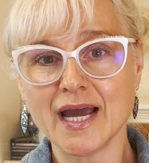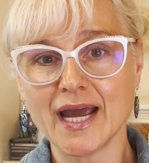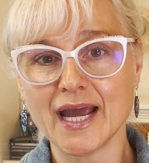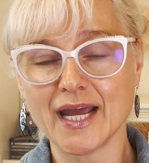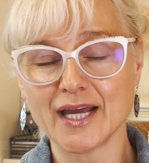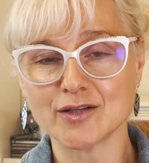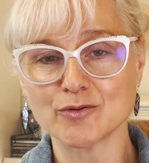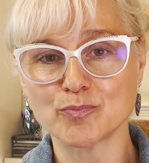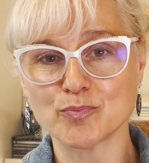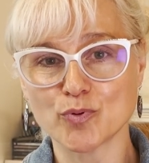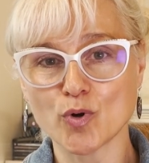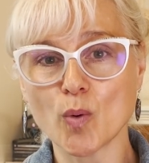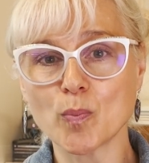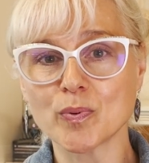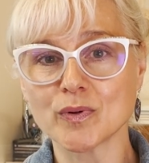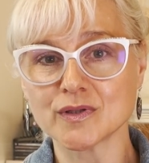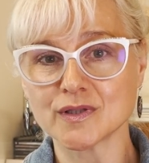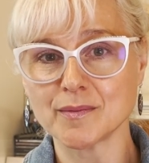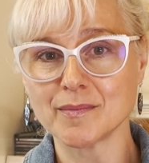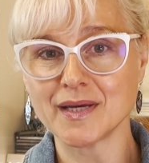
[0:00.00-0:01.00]
and
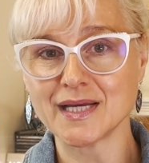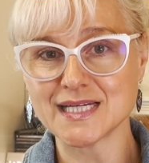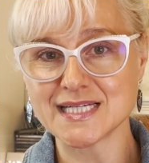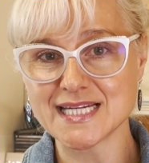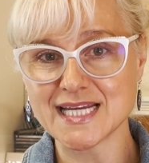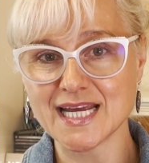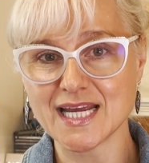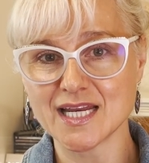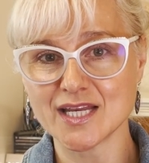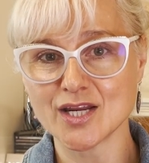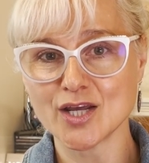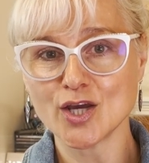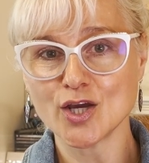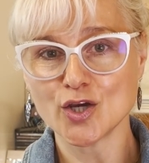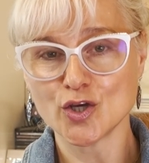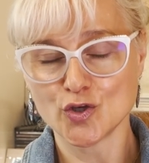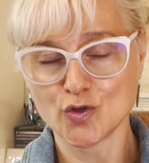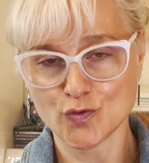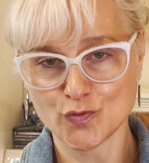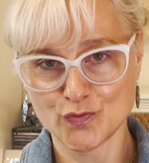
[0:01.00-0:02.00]
properly maintain
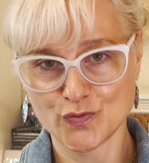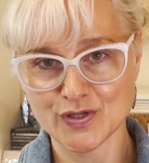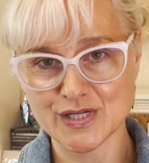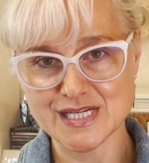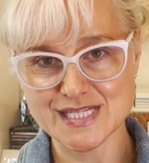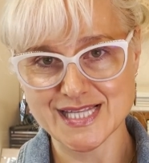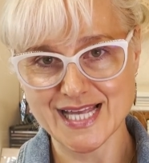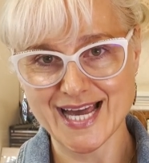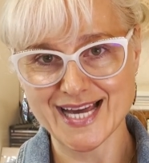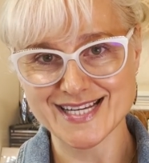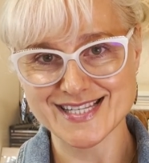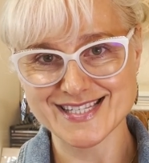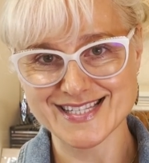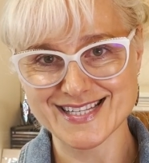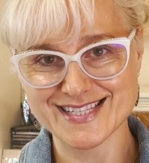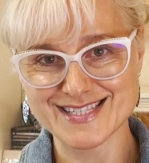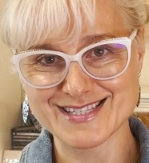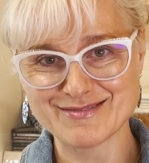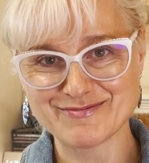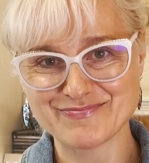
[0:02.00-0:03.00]
your fixed
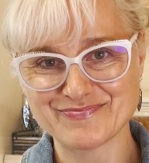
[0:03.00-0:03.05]
assets.